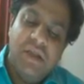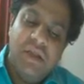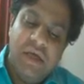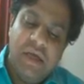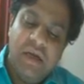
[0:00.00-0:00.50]

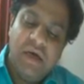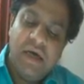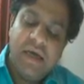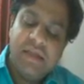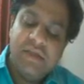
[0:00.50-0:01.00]
then
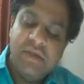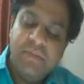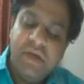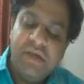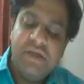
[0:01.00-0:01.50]
I can
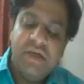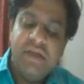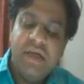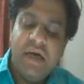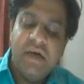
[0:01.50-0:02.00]
simply
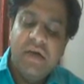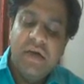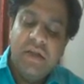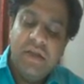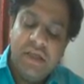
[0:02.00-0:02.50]
state that
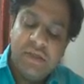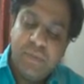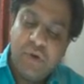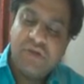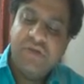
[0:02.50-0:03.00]
this
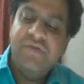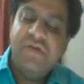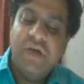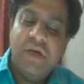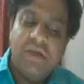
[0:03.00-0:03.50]
positive
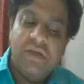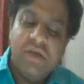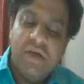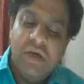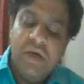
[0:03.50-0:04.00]
charge
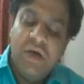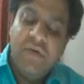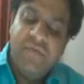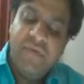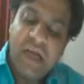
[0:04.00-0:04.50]

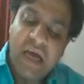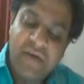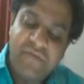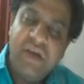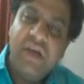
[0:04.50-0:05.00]
will
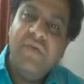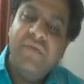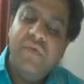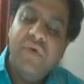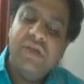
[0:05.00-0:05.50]
have an
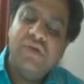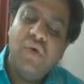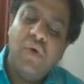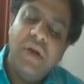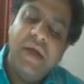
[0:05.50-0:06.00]
influence
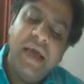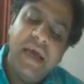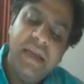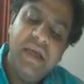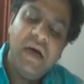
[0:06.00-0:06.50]
on
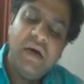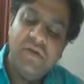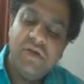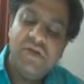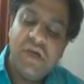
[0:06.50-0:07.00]
any
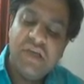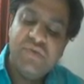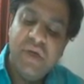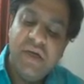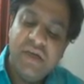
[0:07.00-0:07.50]
other charge
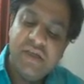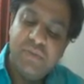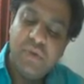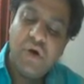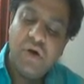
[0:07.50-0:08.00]
when it is
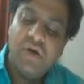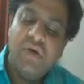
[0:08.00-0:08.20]
brought,